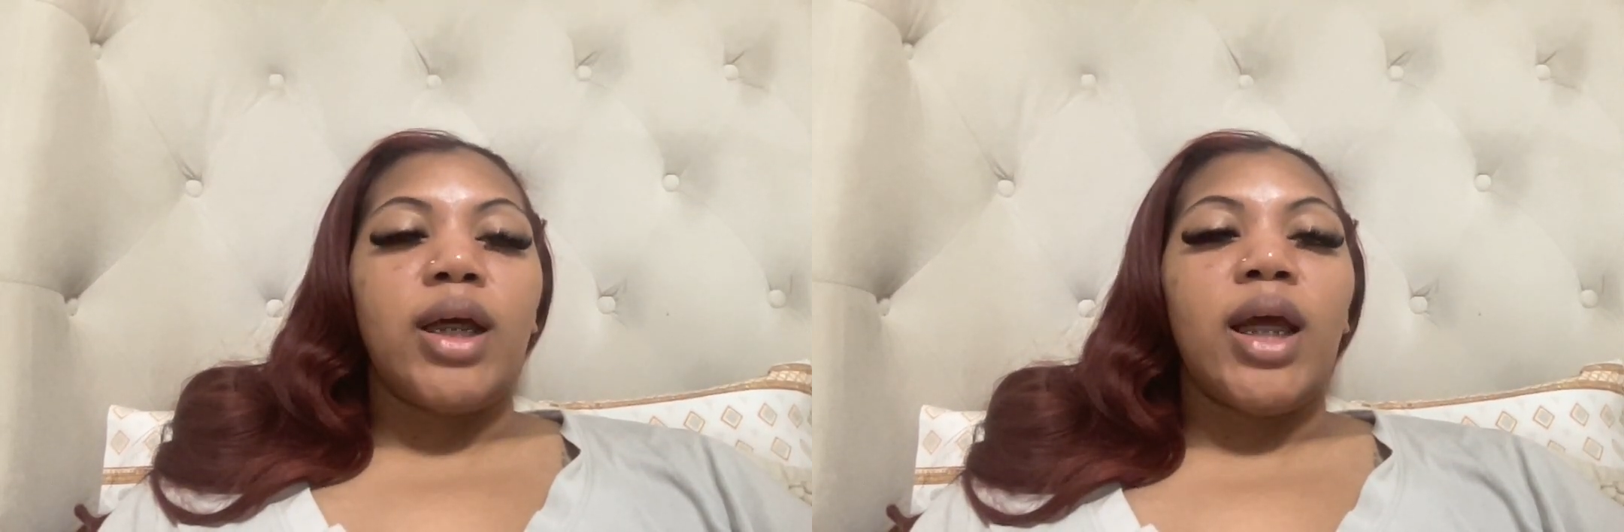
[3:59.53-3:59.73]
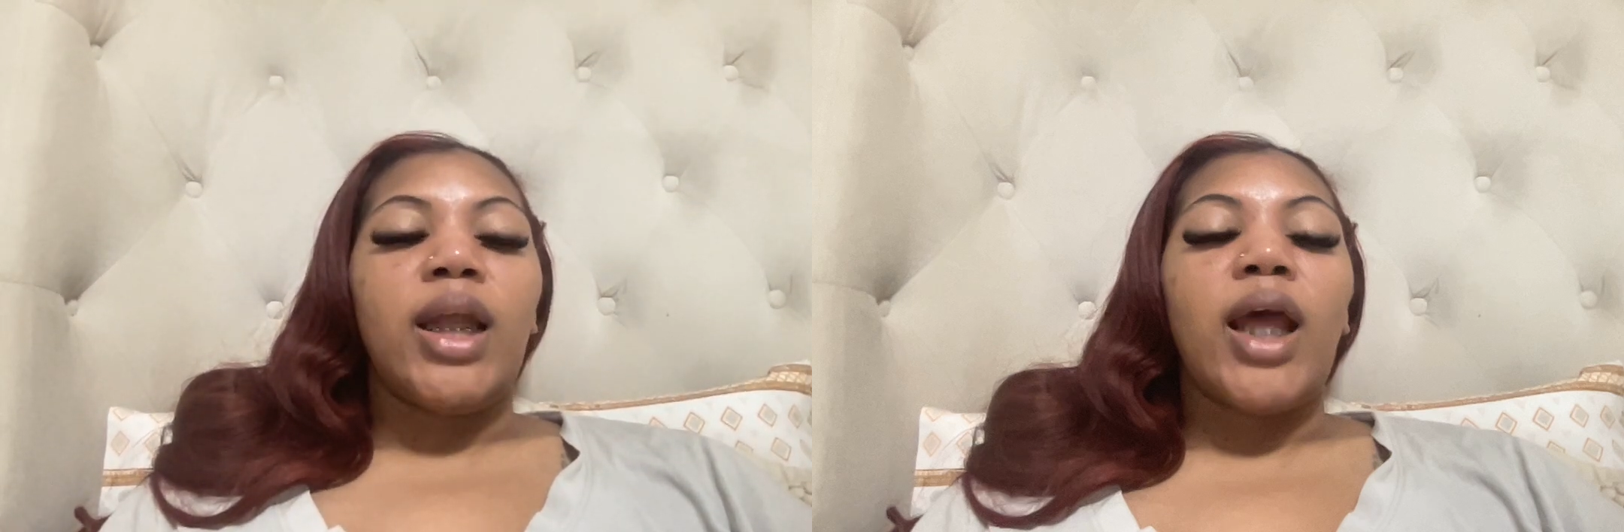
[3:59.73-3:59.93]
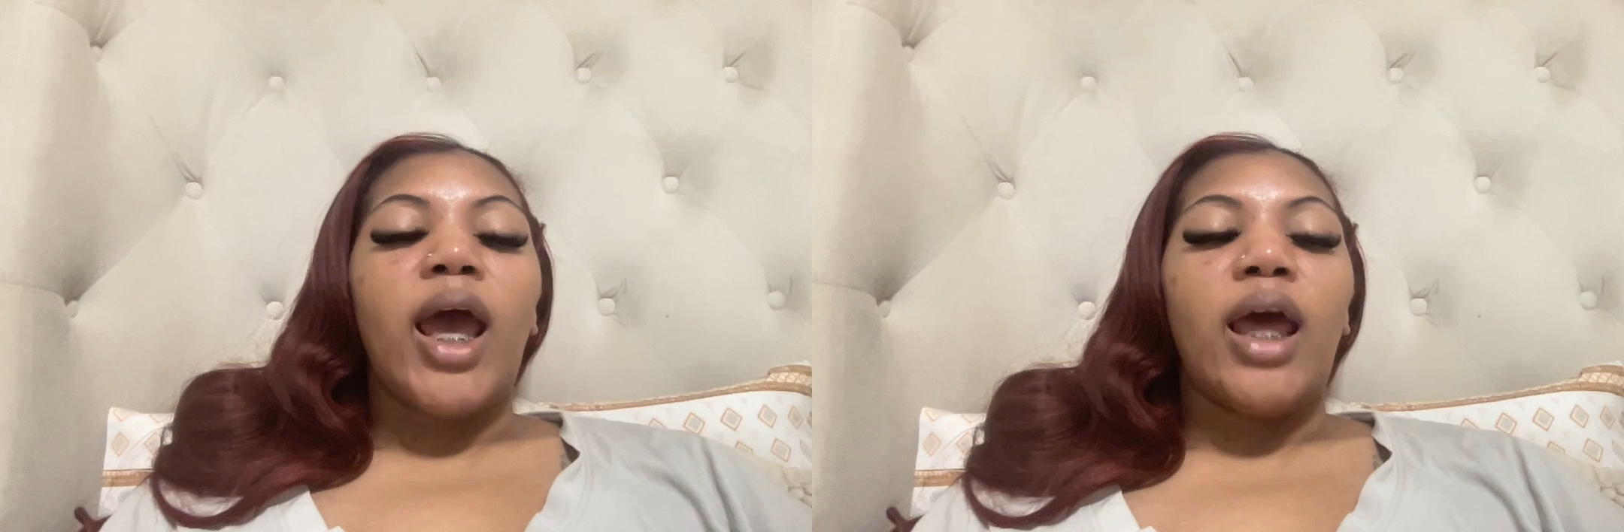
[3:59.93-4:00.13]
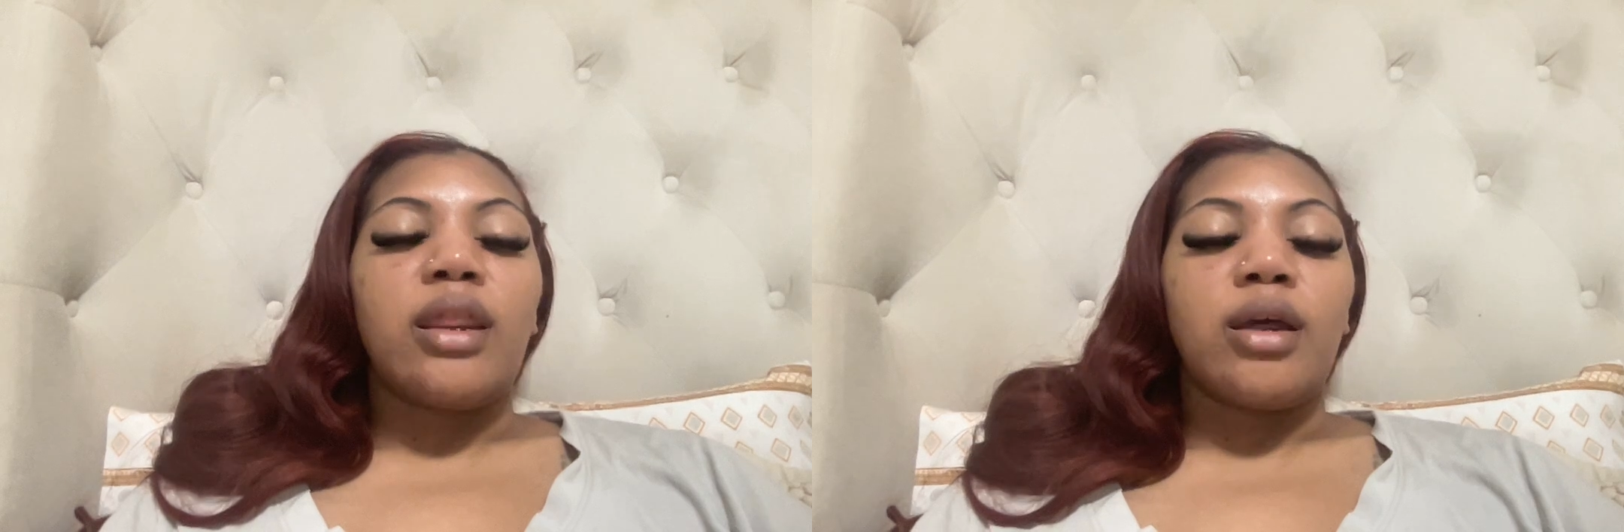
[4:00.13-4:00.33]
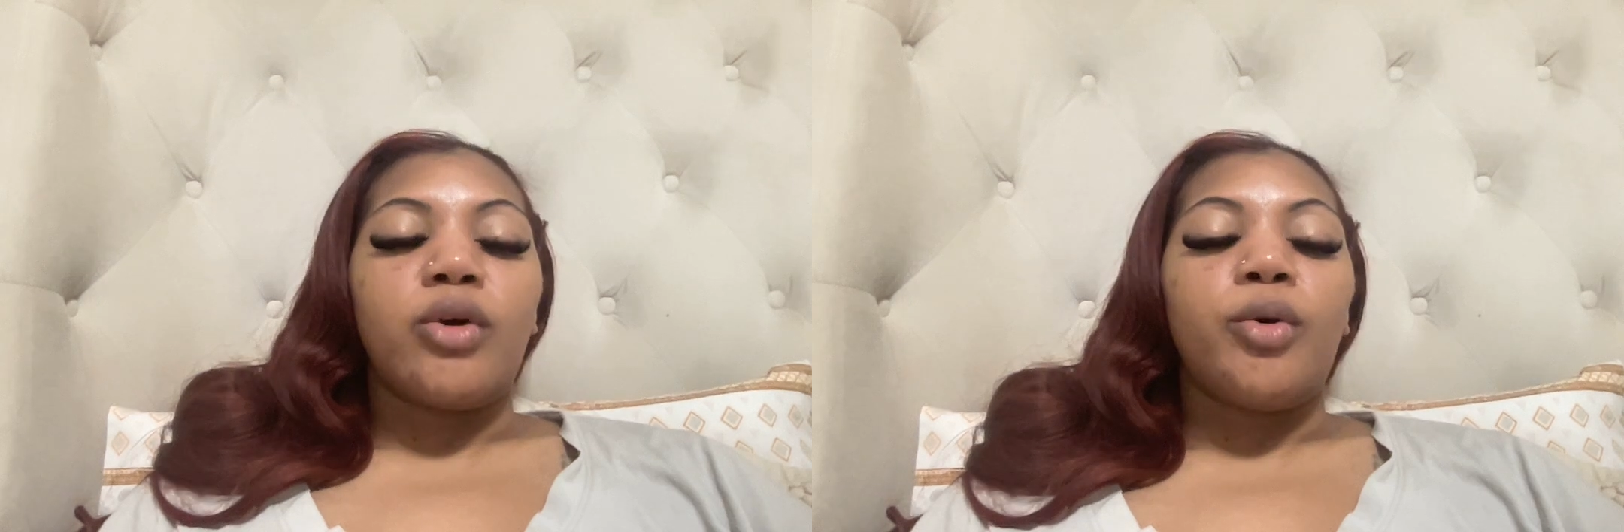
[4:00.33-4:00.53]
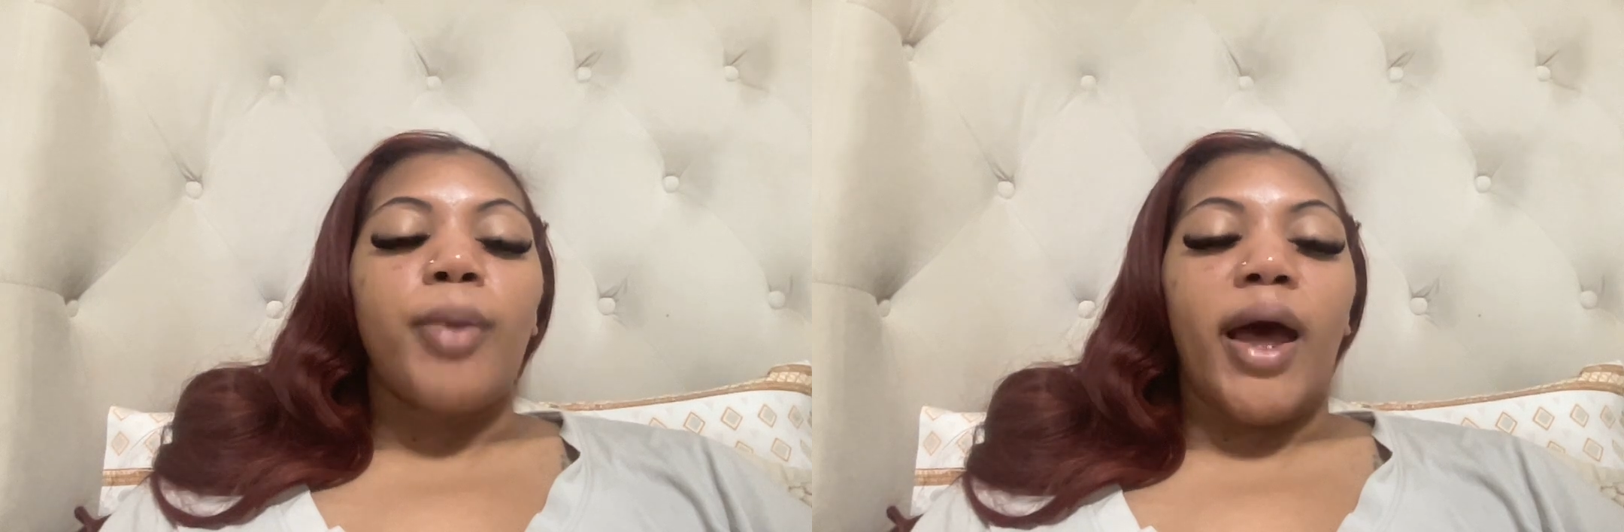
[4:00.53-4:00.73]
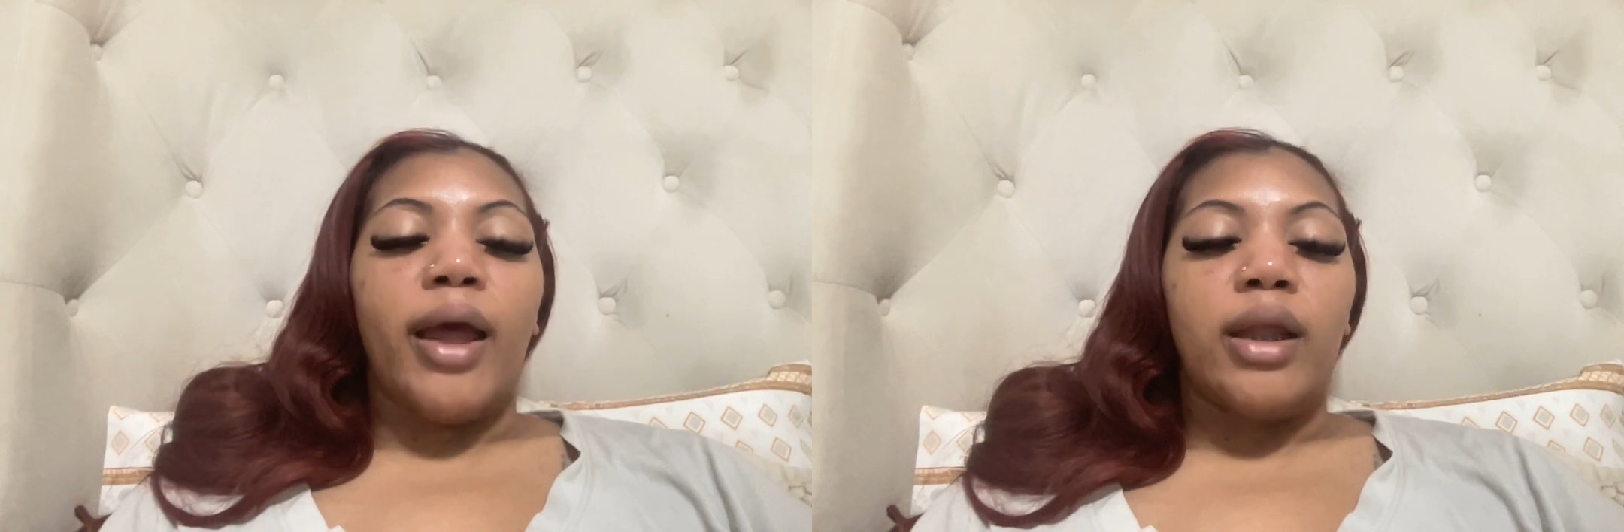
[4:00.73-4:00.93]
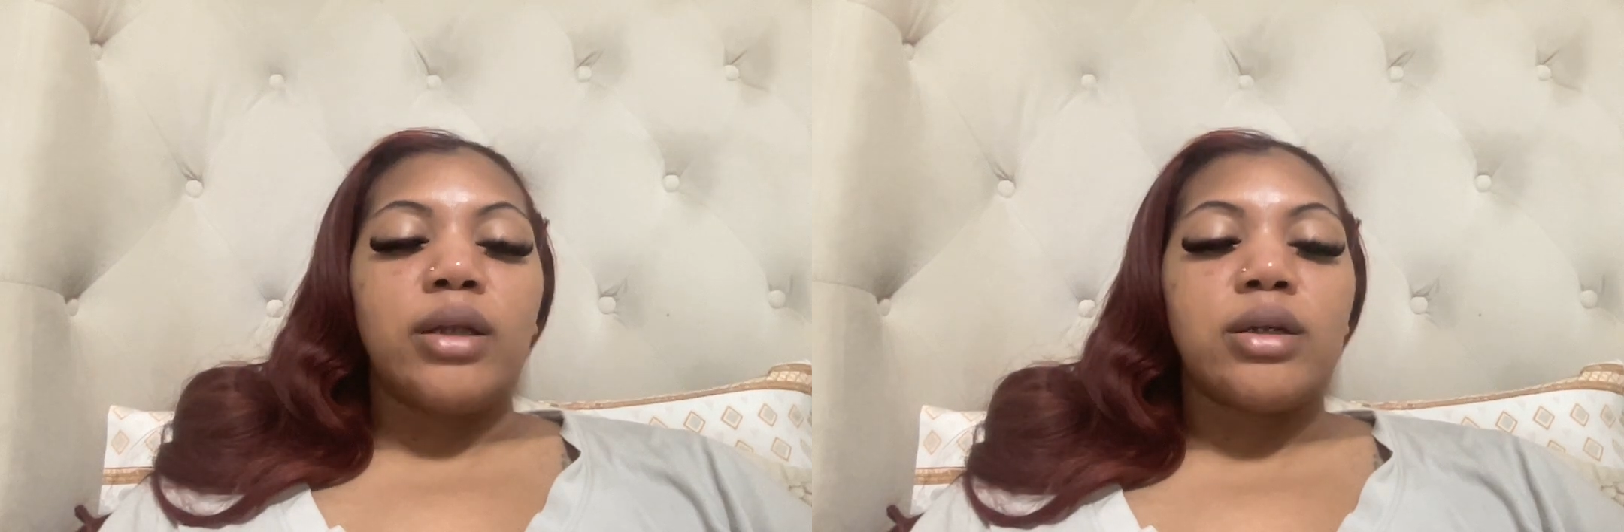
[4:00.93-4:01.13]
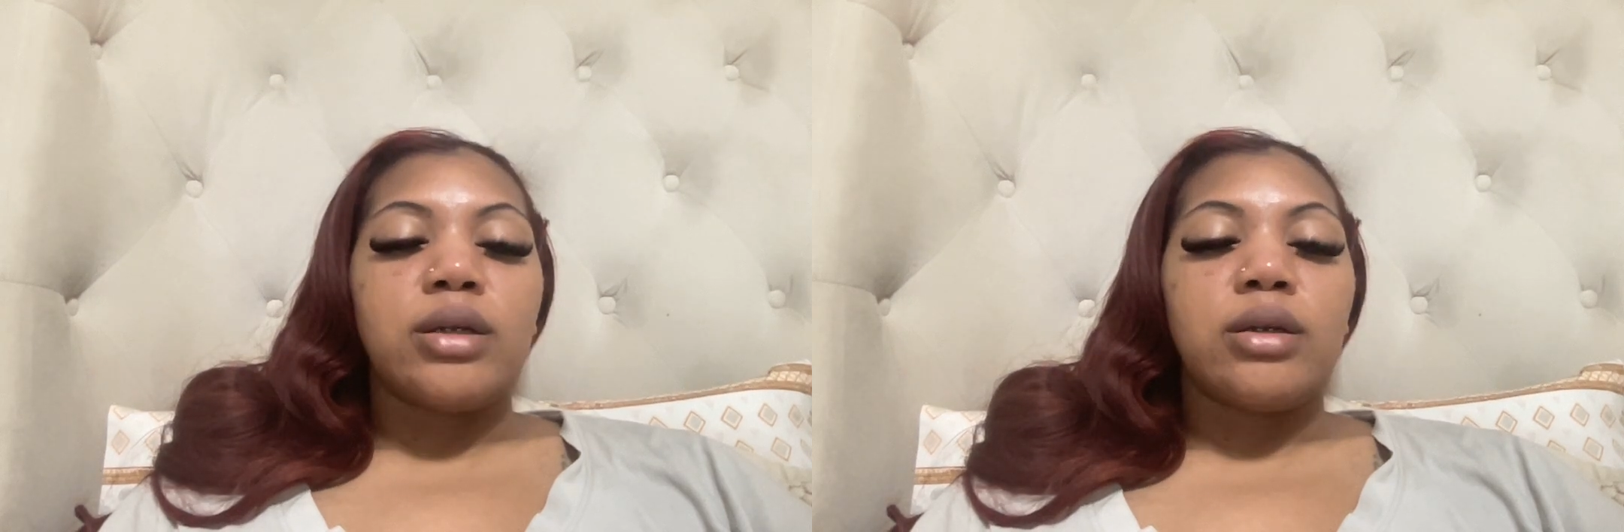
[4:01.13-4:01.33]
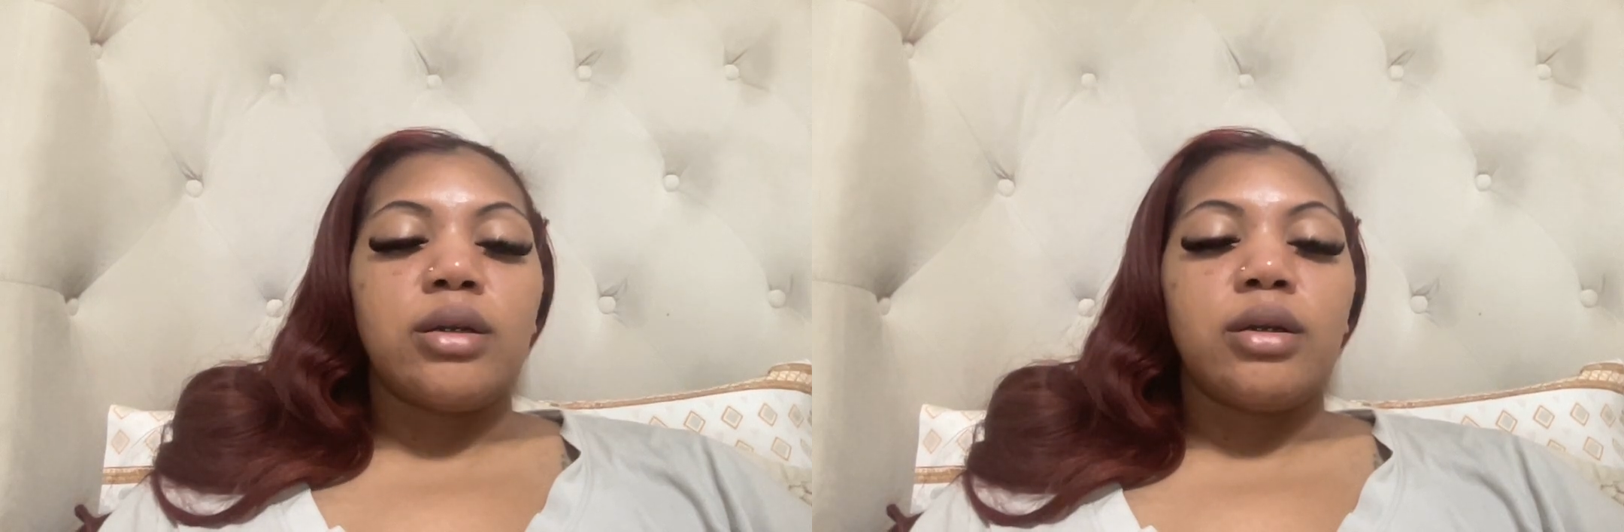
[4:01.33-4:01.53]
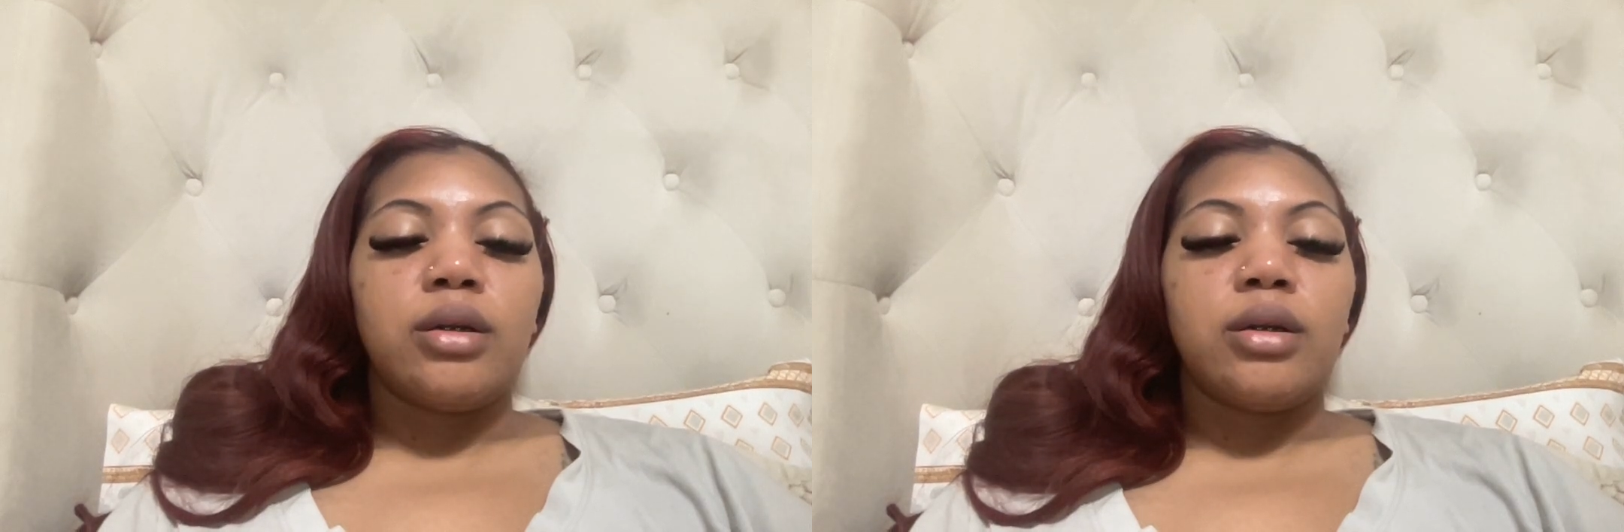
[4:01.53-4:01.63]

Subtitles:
and ethically balanced.